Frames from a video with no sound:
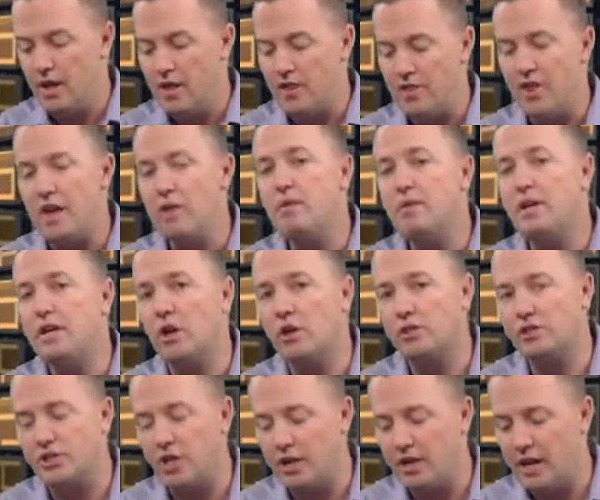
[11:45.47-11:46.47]
They meet
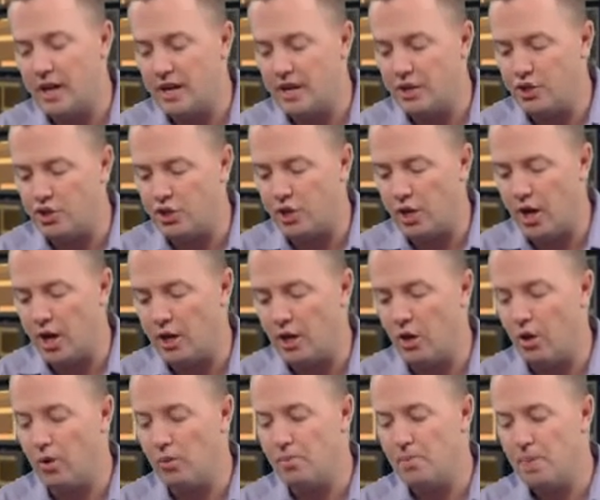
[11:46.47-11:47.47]
on Sunday in
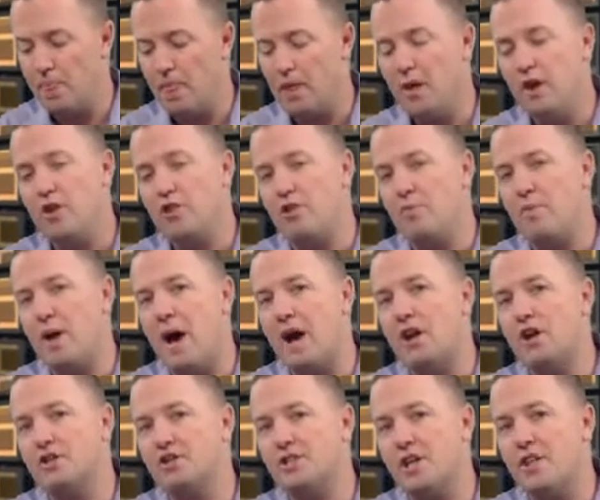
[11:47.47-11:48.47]
Chicago. The
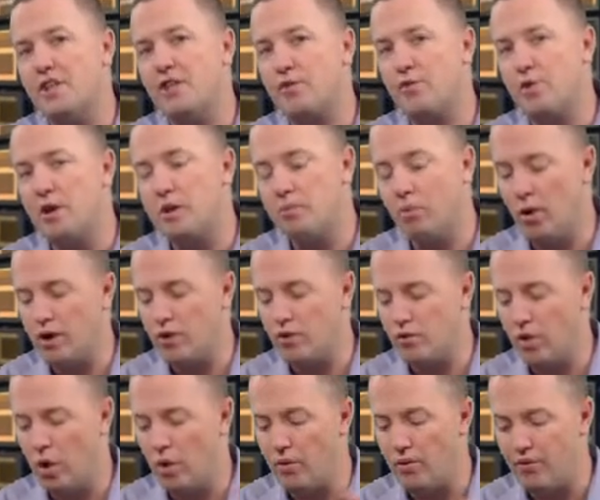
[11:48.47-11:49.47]
Packers a 3-point
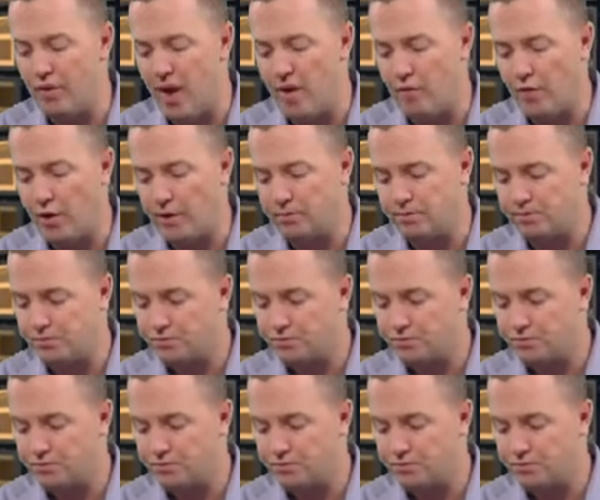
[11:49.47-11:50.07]
road favorite.